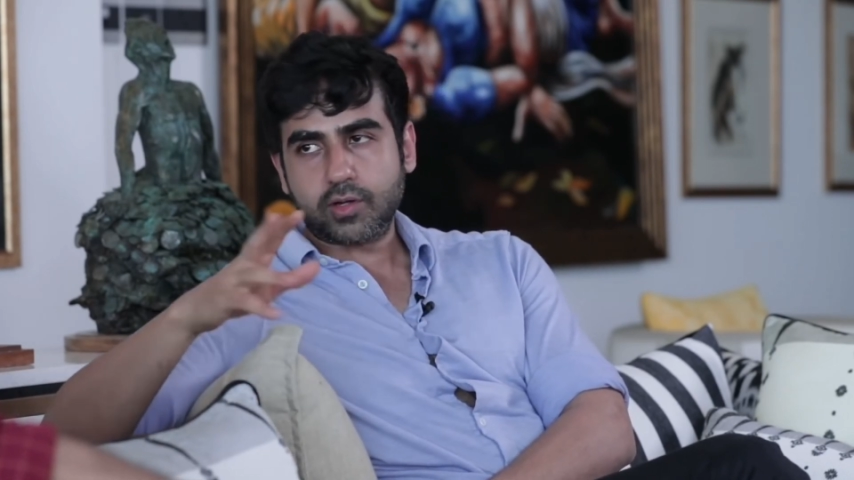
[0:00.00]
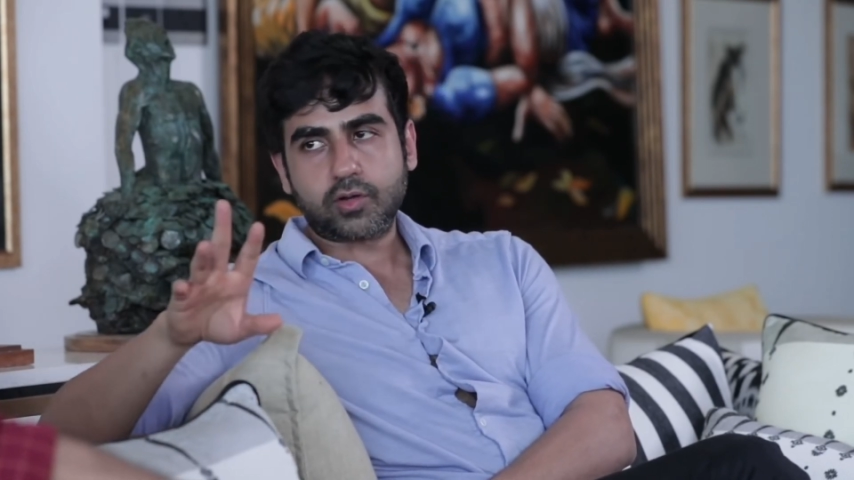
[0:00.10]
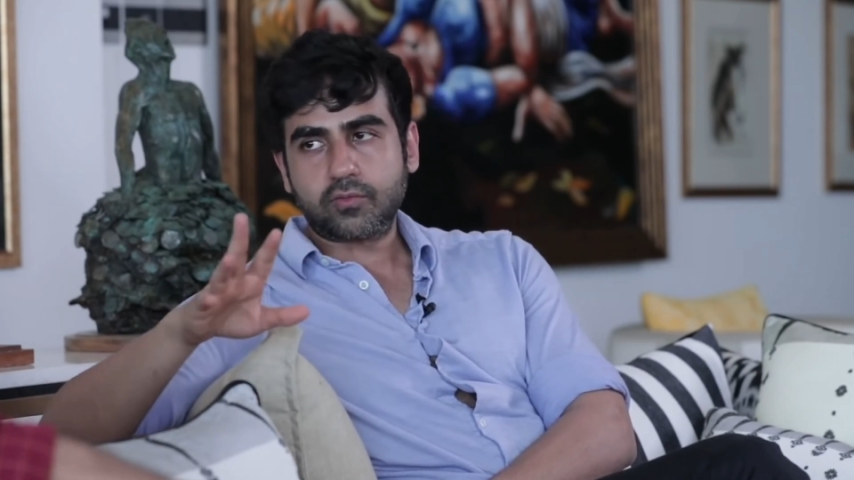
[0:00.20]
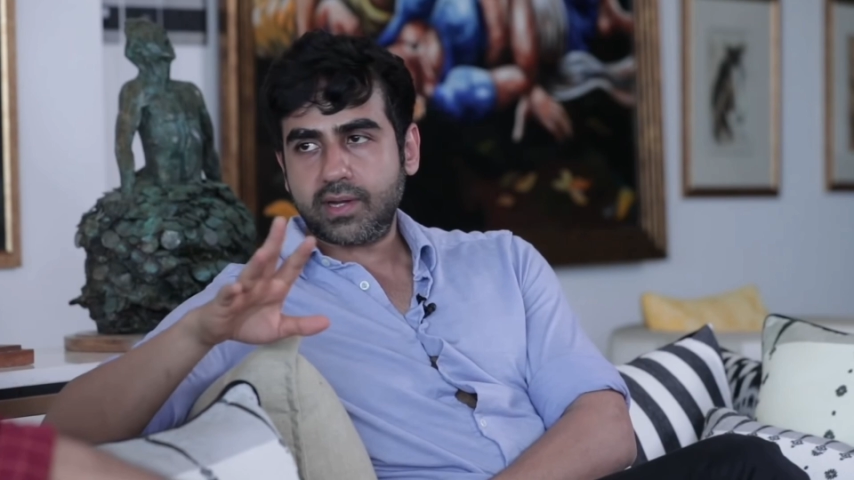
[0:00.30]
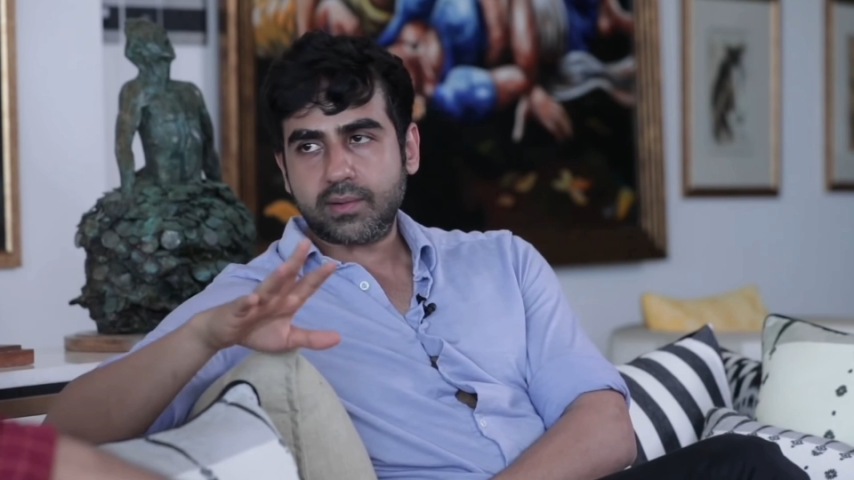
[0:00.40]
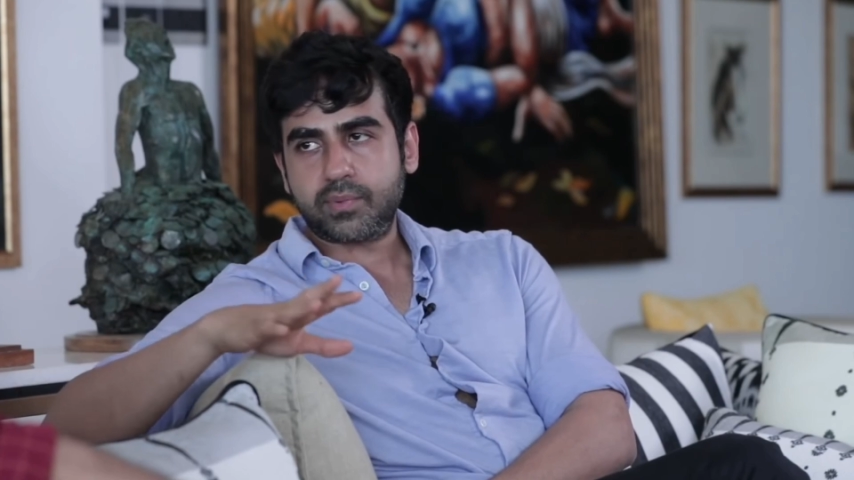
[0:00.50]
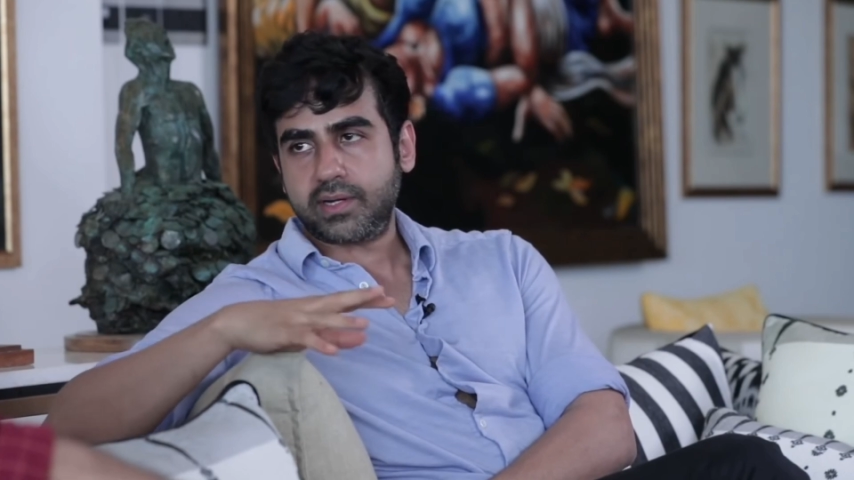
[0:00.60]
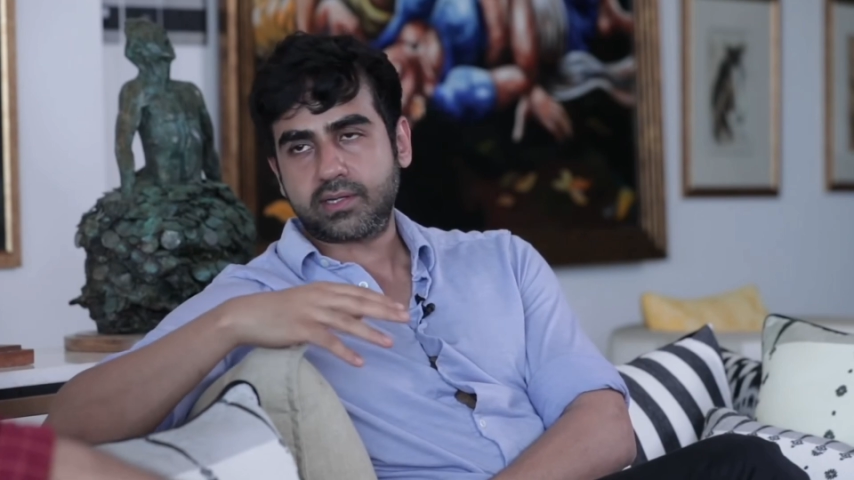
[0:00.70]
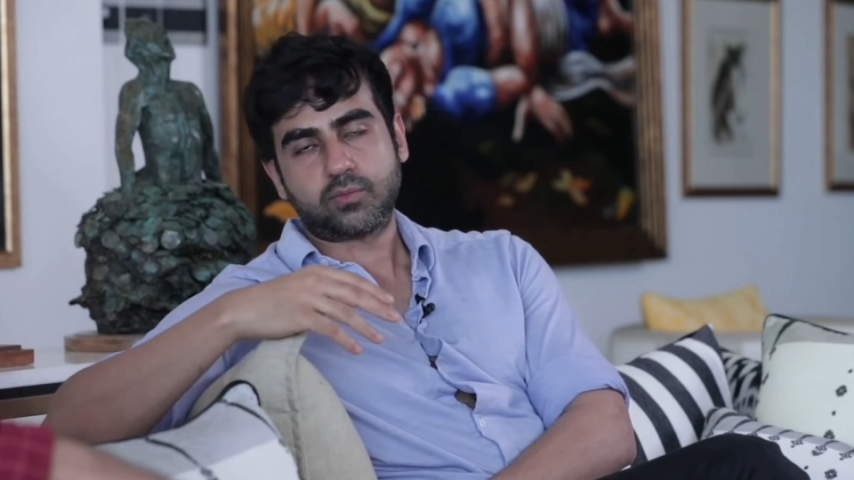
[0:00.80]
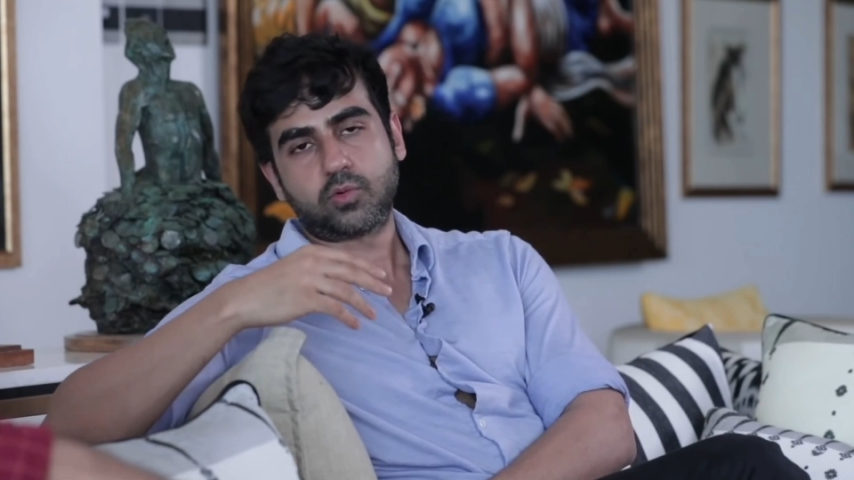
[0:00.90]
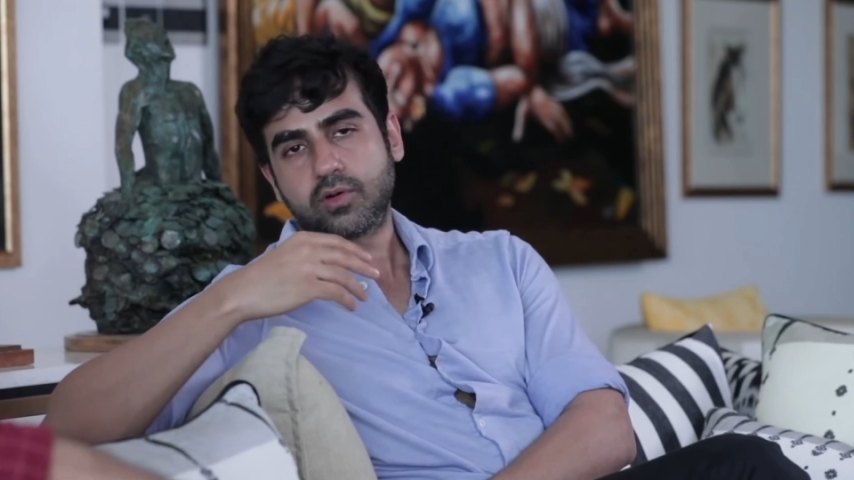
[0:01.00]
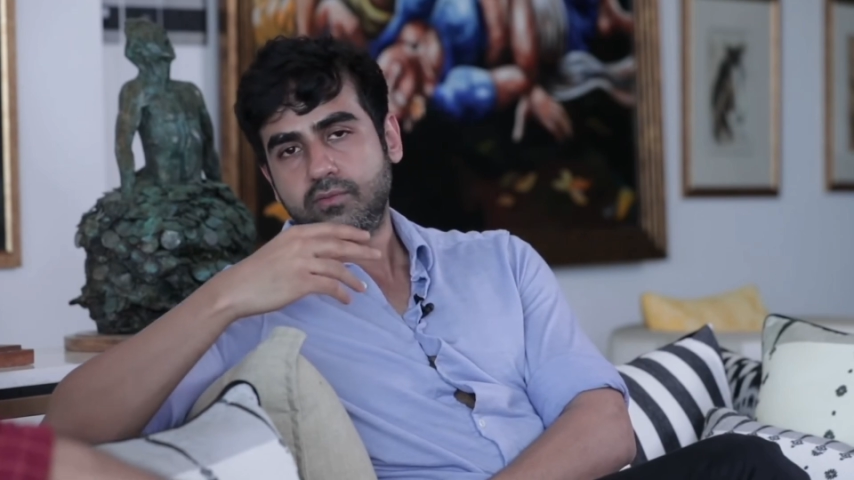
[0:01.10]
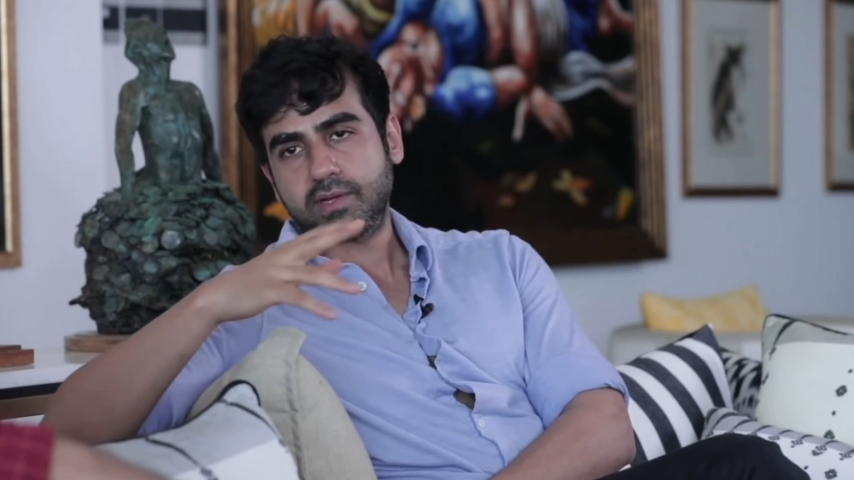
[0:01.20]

You know, we had Bretton Woods,